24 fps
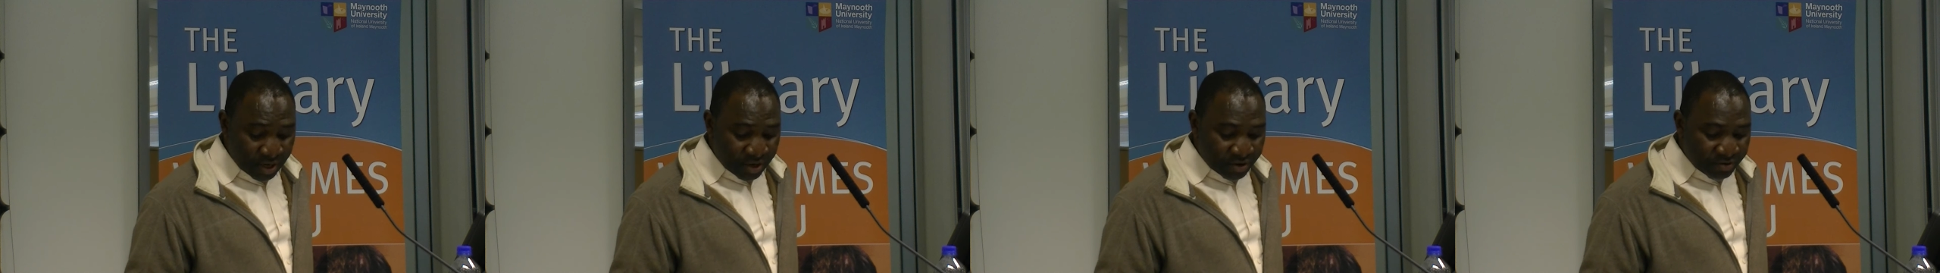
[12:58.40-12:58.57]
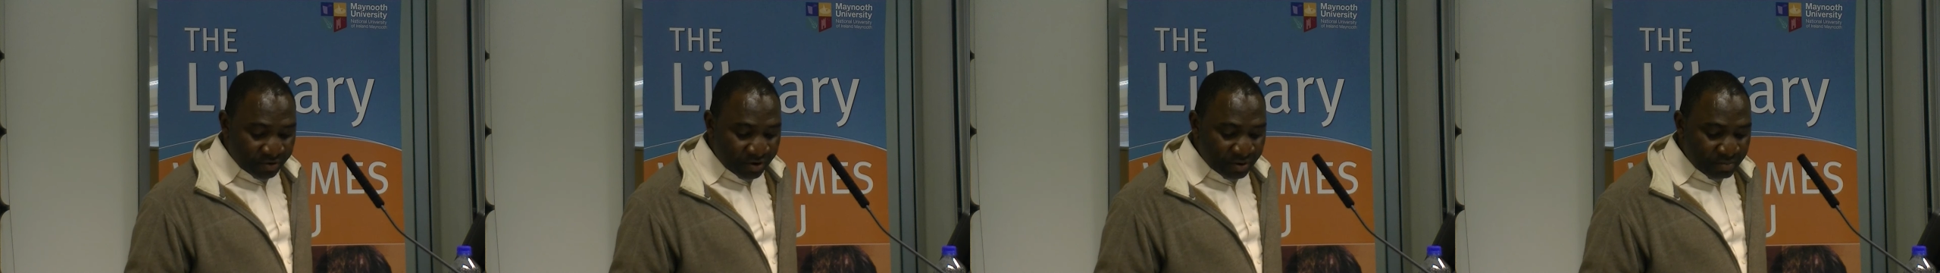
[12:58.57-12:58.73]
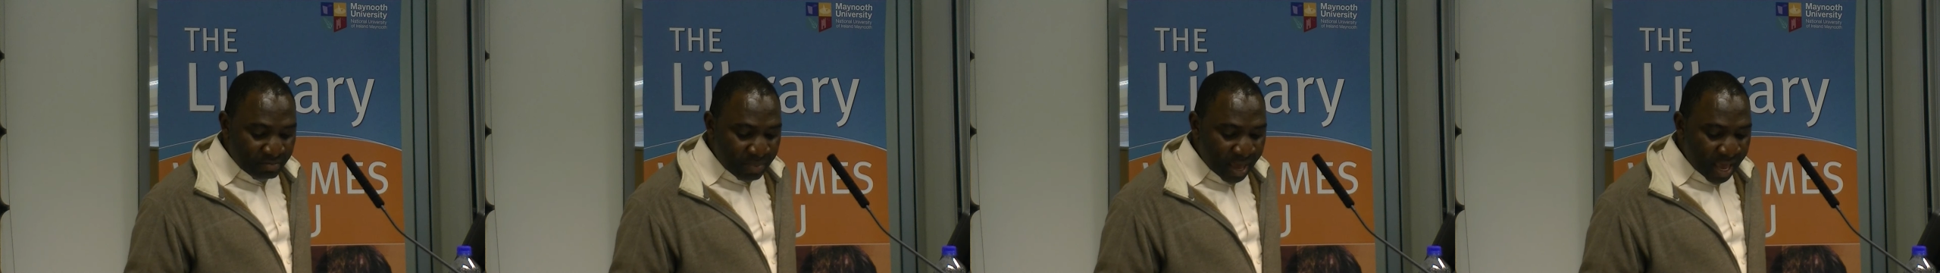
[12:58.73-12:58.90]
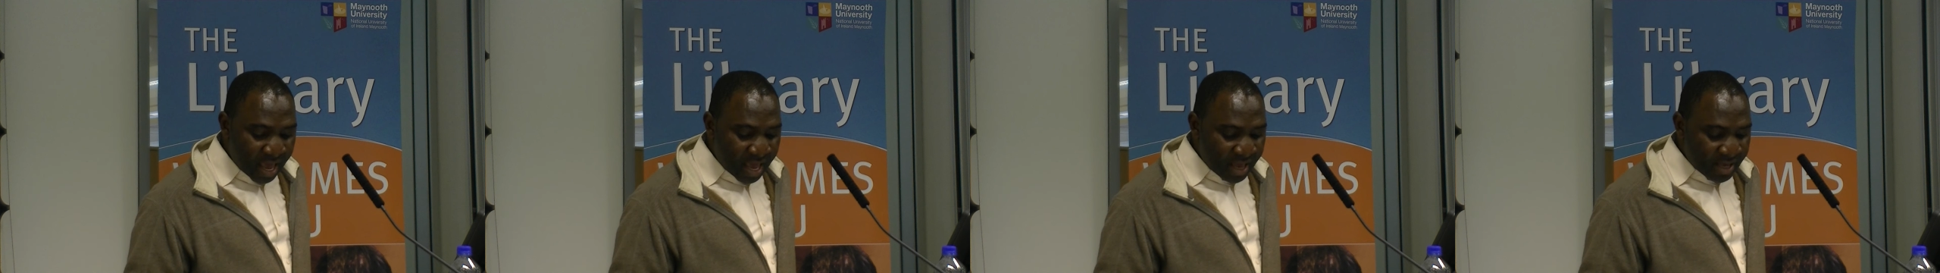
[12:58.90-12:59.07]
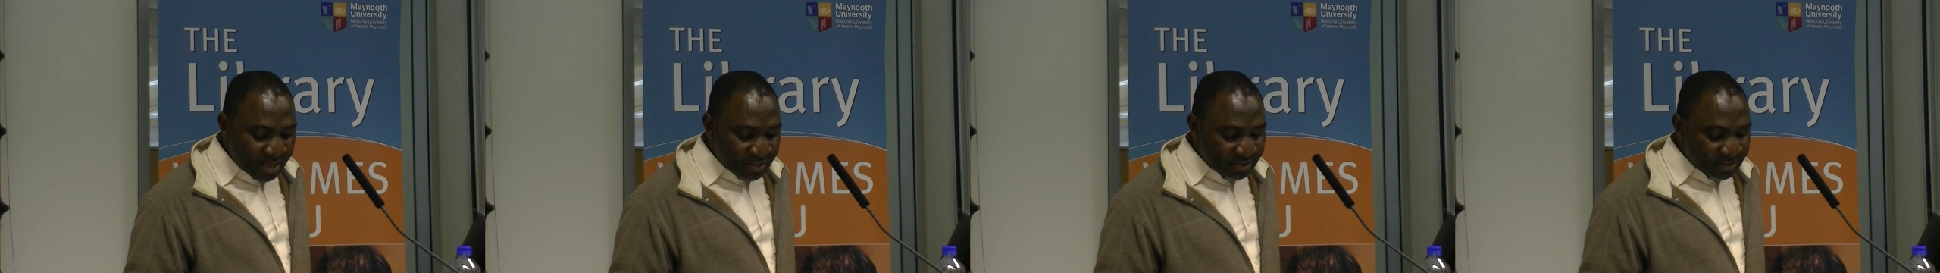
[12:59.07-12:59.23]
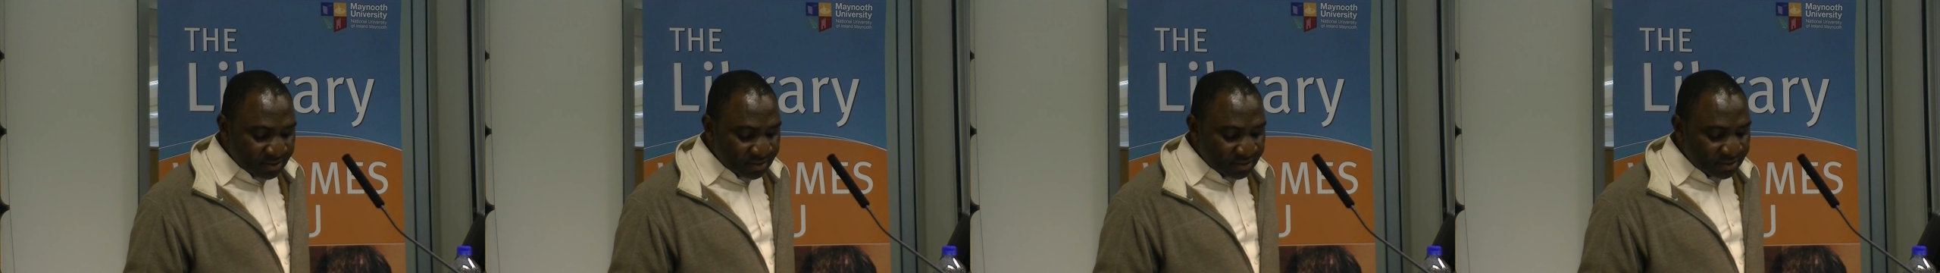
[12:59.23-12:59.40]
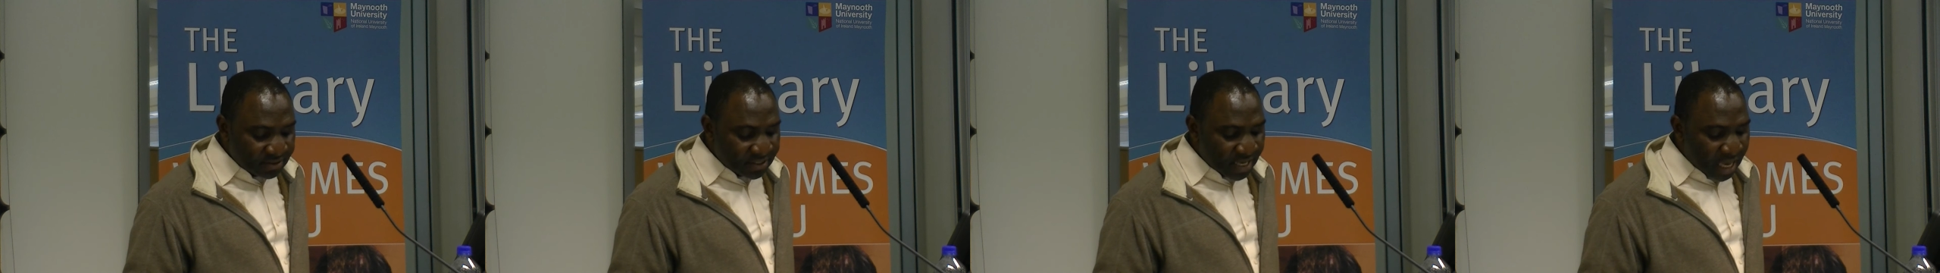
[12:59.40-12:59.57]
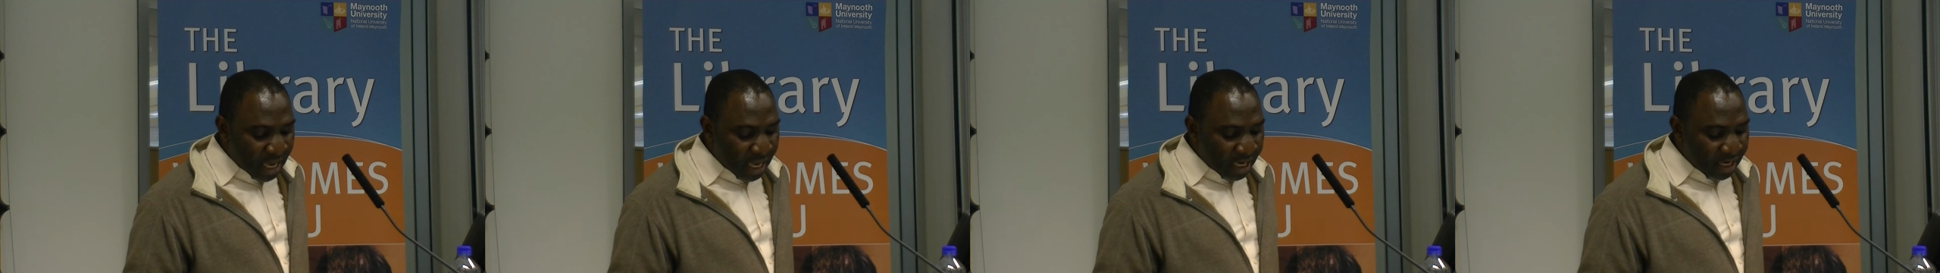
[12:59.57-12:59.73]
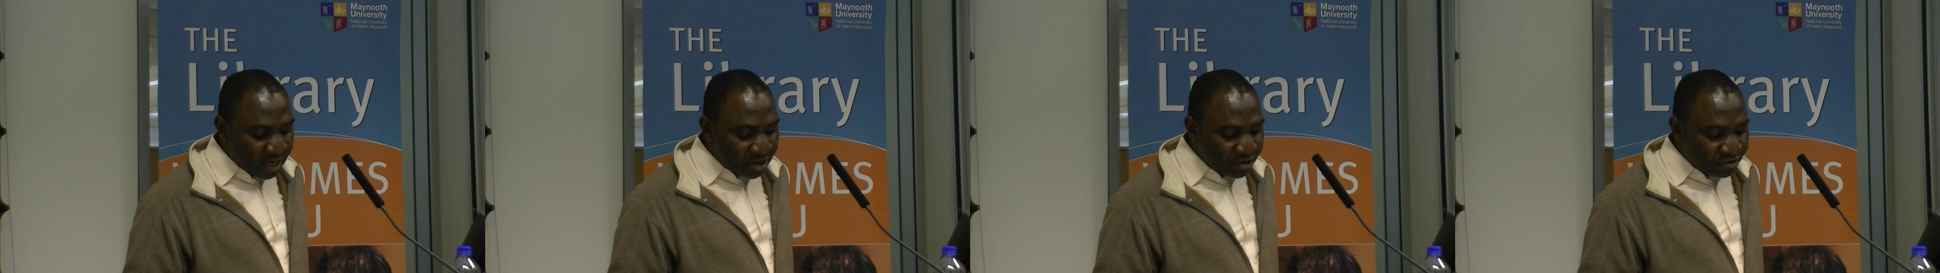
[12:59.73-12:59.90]
remains
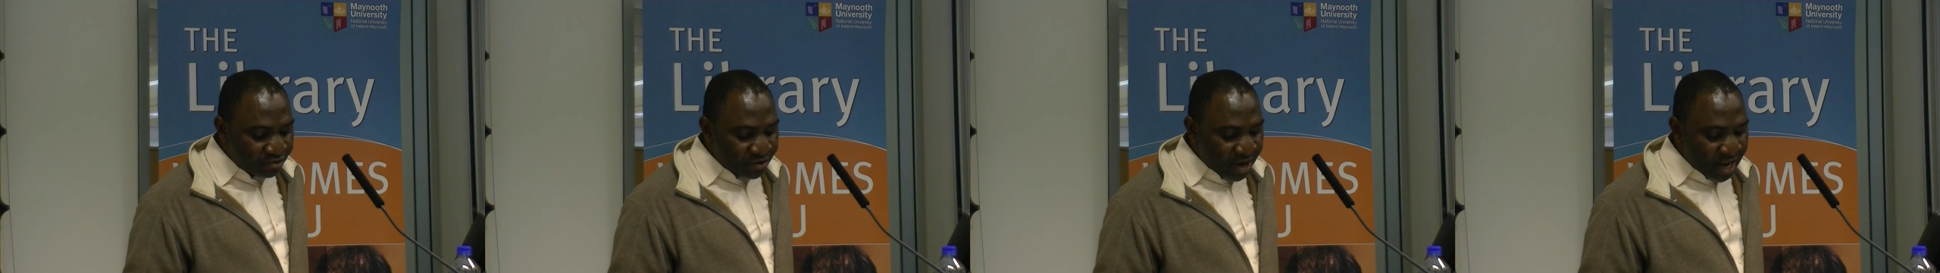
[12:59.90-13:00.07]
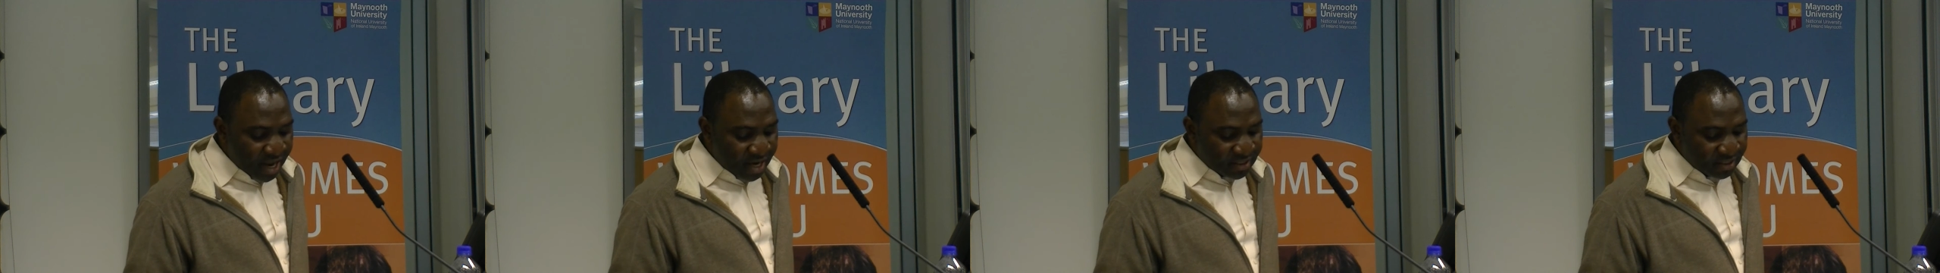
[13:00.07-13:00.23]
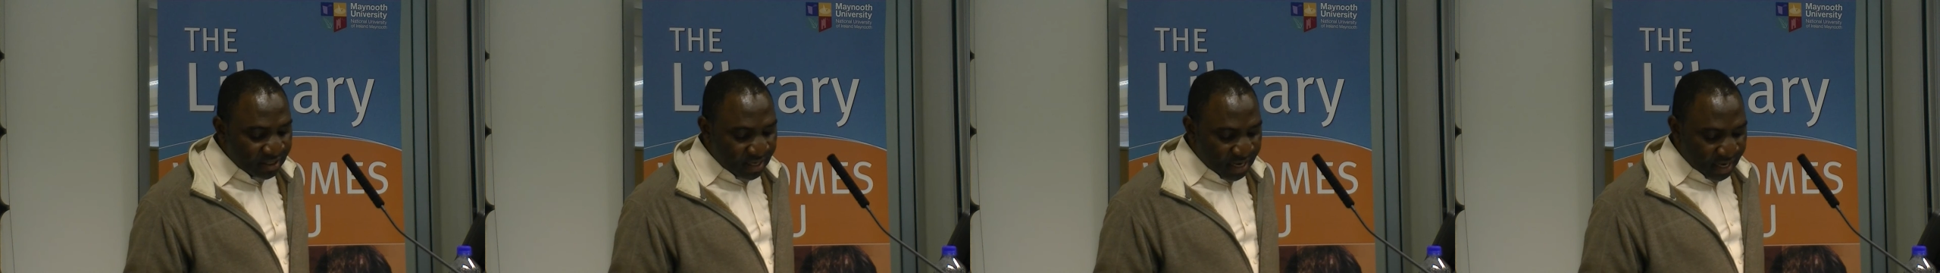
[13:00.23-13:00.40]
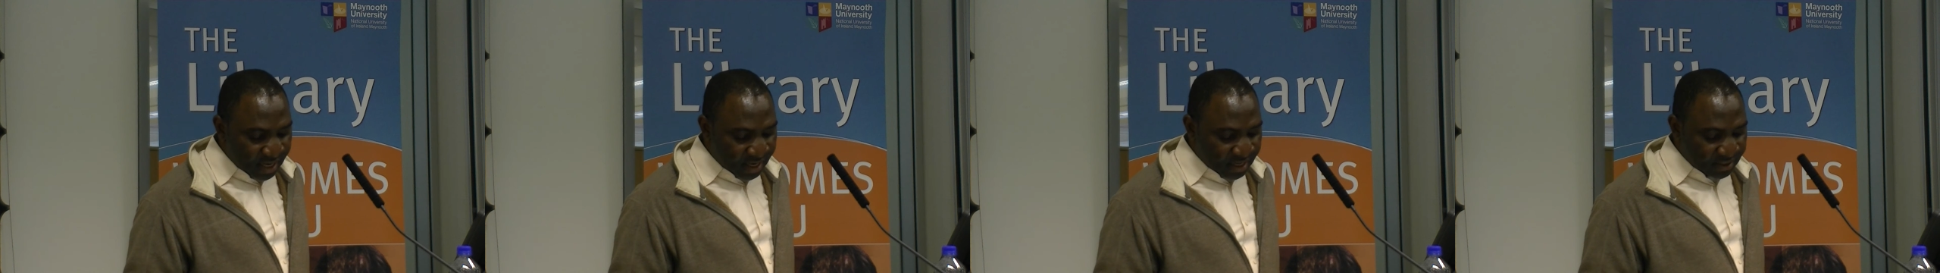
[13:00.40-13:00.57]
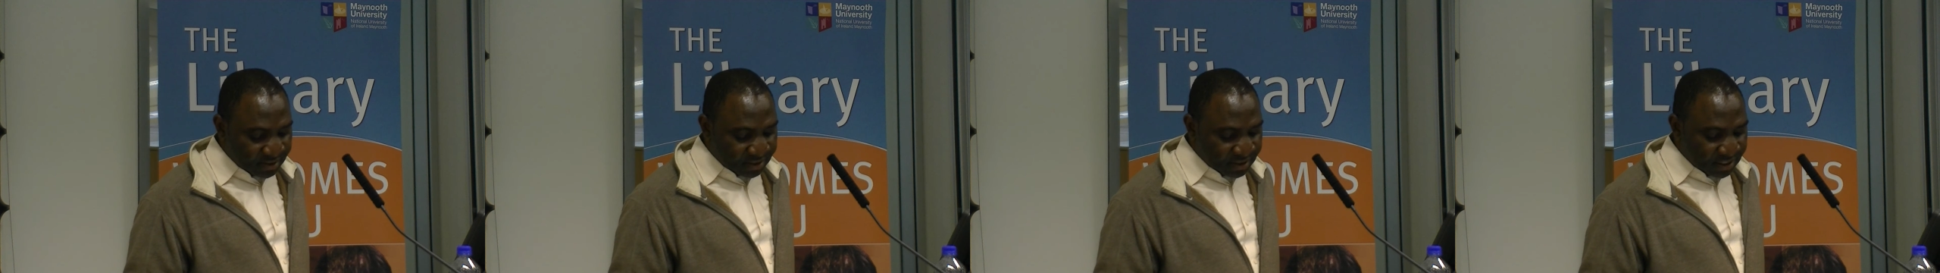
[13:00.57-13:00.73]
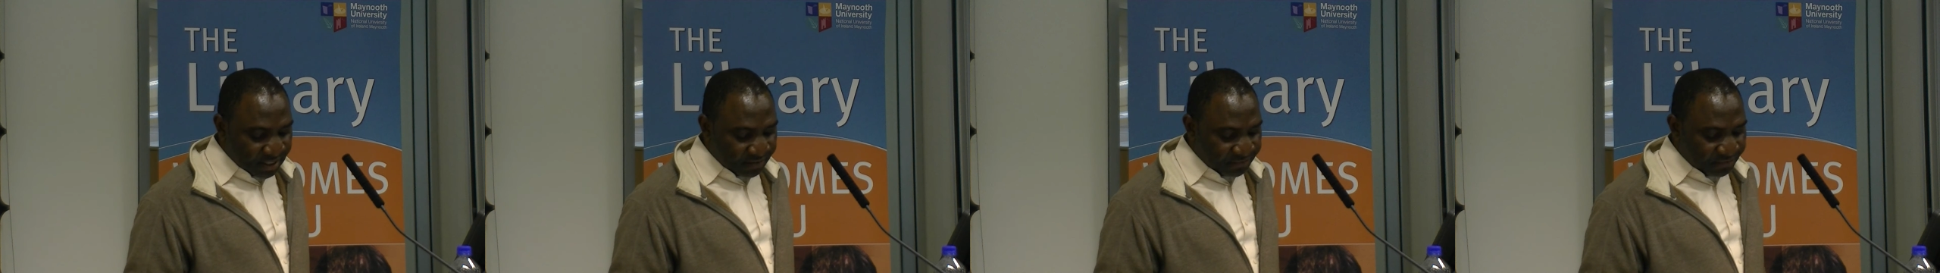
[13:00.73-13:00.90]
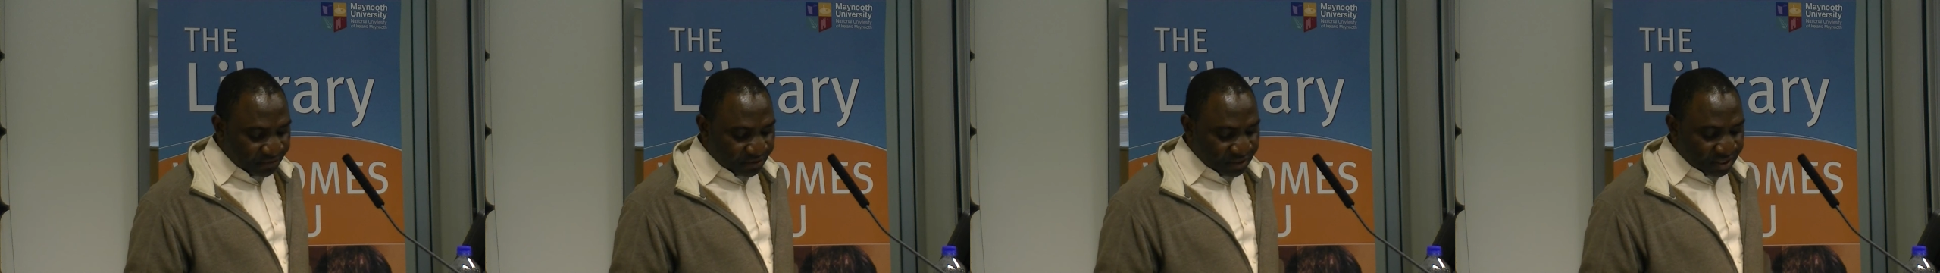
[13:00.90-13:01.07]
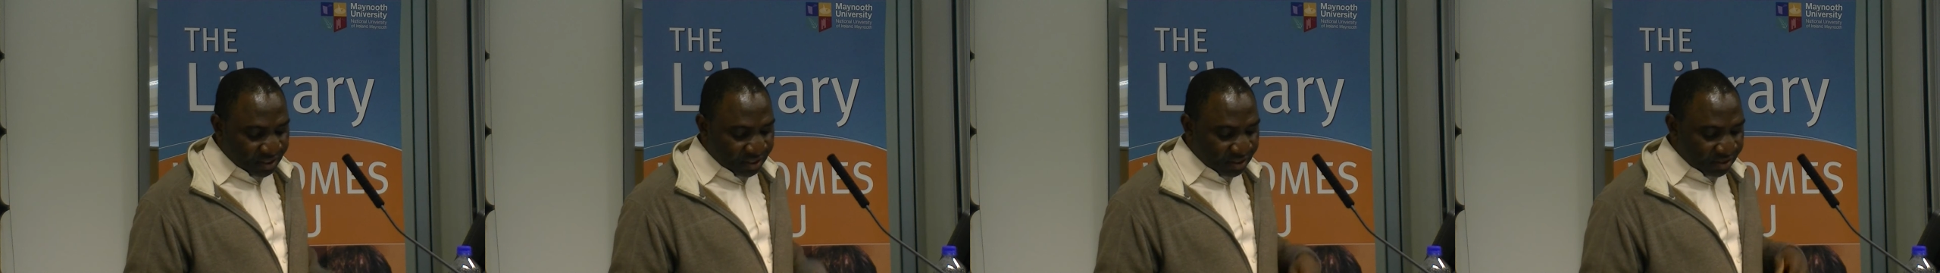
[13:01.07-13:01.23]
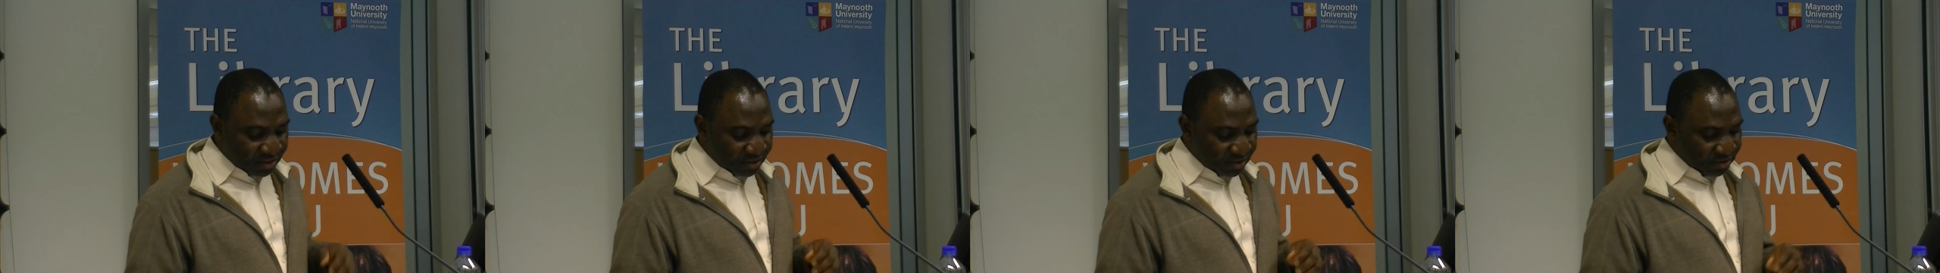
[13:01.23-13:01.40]
a great legacy for the